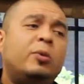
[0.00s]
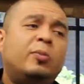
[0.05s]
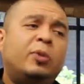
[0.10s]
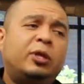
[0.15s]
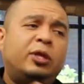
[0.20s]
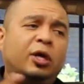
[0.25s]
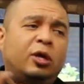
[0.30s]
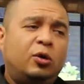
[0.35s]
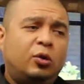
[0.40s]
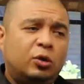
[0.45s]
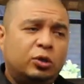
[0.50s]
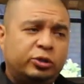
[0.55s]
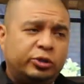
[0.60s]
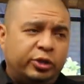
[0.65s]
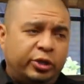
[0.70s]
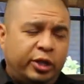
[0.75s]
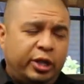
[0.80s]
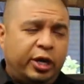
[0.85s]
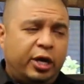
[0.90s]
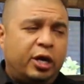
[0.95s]
But the
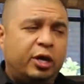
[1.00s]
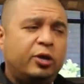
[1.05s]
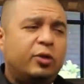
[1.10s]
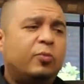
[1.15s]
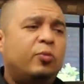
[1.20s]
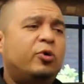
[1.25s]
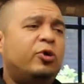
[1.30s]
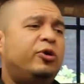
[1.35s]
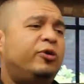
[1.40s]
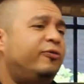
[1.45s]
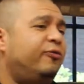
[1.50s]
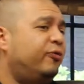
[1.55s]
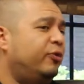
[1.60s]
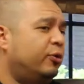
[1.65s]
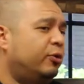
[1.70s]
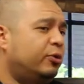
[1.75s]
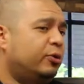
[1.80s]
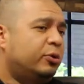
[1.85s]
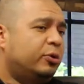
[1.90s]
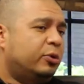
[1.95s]
coarser the hair, the more you feel.